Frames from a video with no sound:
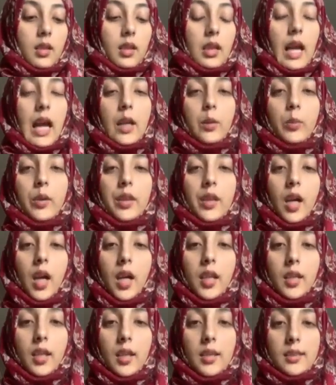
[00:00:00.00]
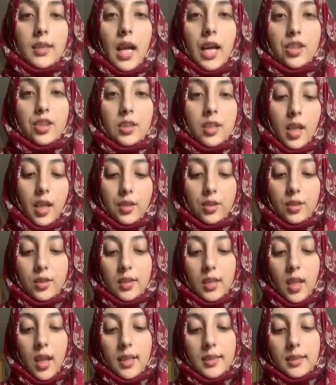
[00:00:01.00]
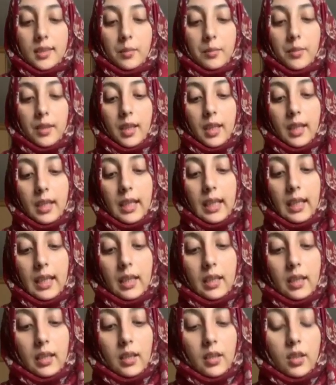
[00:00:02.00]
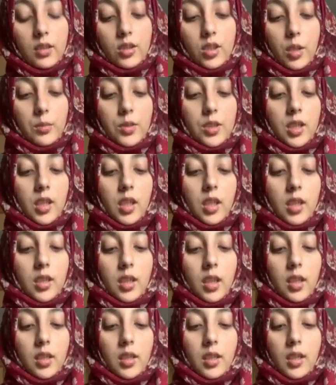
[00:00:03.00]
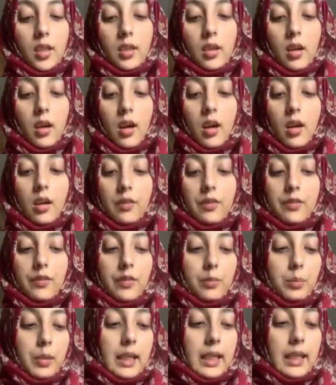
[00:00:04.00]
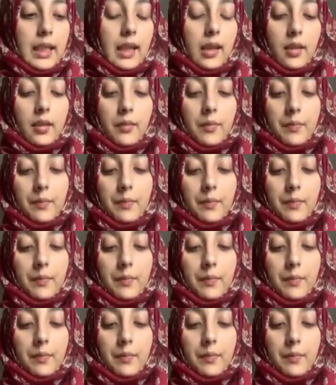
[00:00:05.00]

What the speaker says: And with the onions, I just like to slice them thinly. So I'm just going to cut the onion in half, peel it.